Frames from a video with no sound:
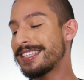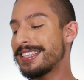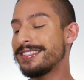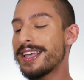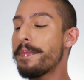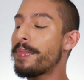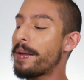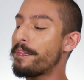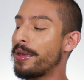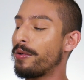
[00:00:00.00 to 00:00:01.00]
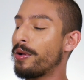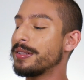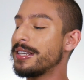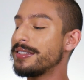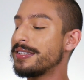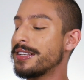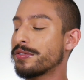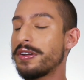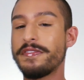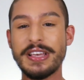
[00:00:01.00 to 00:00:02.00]
This is the Sun Bum Mineral Tinted
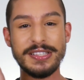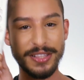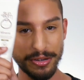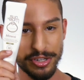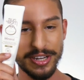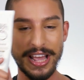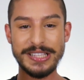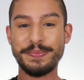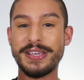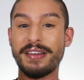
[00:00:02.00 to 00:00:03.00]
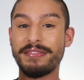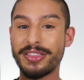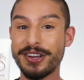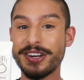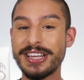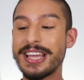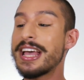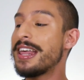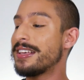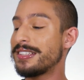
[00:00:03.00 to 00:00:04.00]
Sunscreen Face Lotion, S P F thirty.
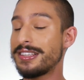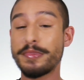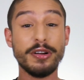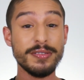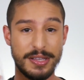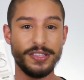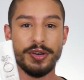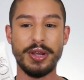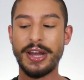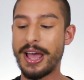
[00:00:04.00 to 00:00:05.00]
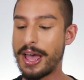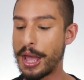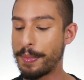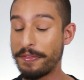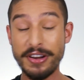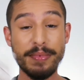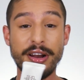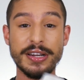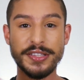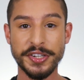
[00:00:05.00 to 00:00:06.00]
This is a mineral sunscreen. Um, a friend of mine
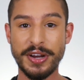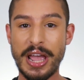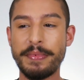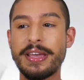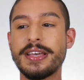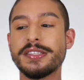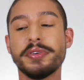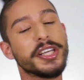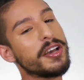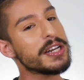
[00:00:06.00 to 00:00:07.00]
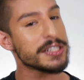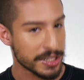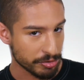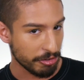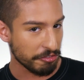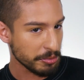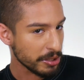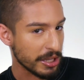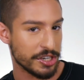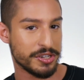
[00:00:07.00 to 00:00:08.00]
on Instagram is working on his sunscreen
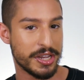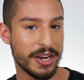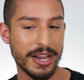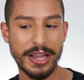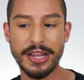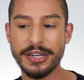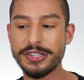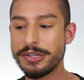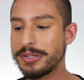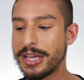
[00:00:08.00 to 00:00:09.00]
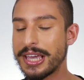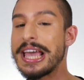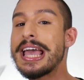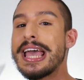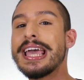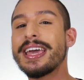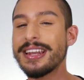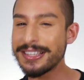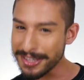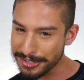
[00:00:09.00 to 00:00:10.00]
formulation, and she was like, can
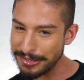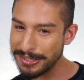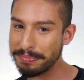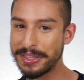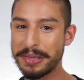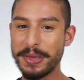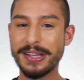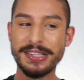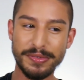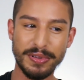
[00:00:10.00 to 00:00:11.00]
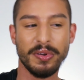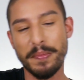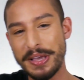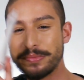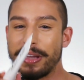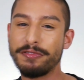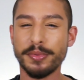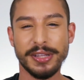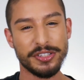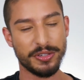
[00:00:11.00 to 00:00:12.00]
I send you something? Because this gonna base my
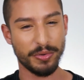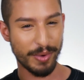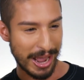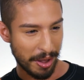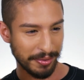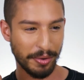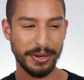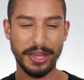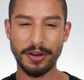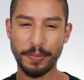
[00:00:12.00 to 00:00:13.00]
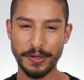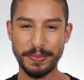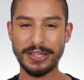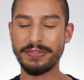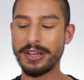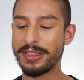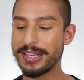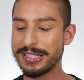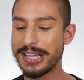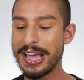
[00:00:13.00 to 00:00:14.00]
formulation around. I wanna get your perspective on
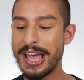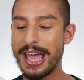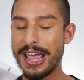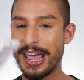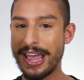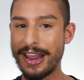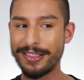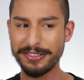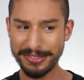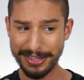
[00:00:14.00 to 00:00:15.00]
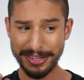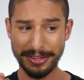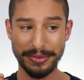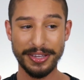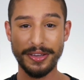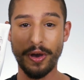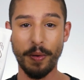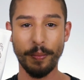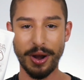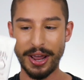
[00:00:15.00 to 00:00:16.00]
this. And this was like low-key a
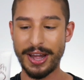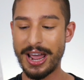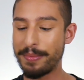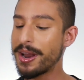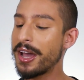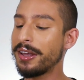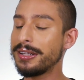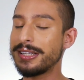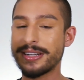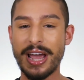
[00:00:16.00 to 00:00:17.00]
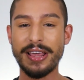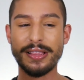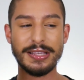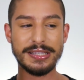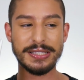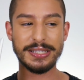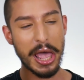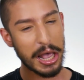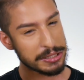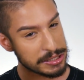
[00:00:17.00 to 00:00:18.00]
home run. I'm not gonna deny that this
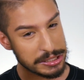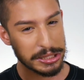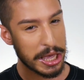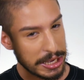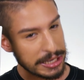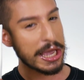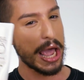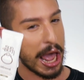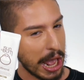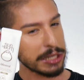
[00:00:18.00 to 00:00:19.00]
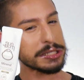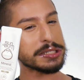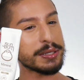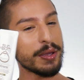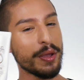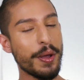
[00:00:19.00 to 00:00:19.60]
has a slight cast,